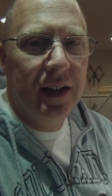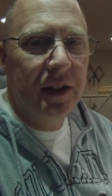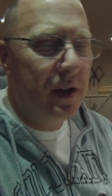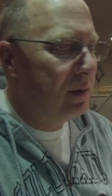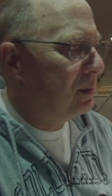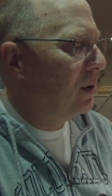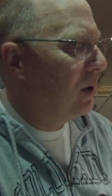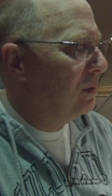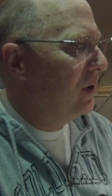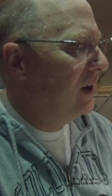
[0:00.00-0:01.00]
Seems
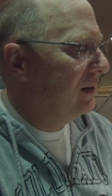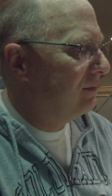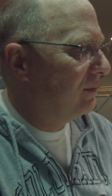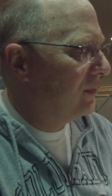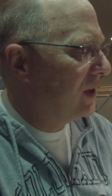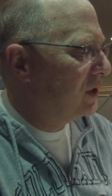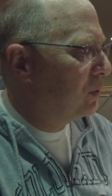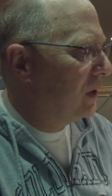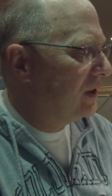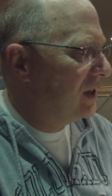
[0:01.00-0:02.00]
appropriate. That's
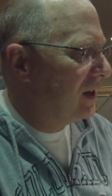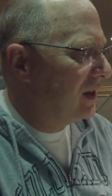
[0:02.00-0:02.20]
what